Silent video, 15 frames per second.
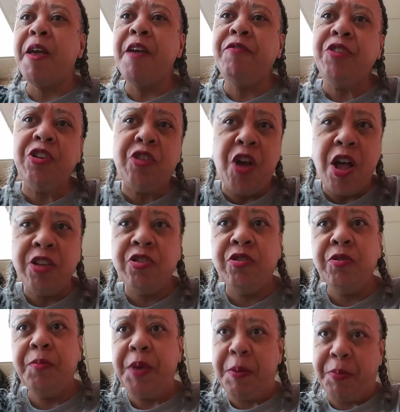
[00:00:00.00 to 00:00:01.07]
If she talks
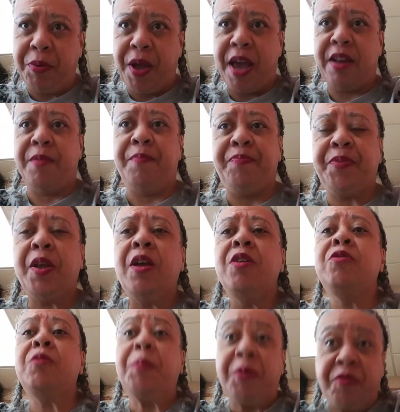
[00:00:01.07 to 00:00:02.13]
to people
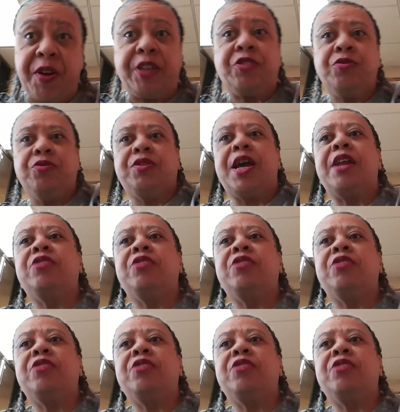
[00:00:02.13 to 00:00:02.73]
to professionals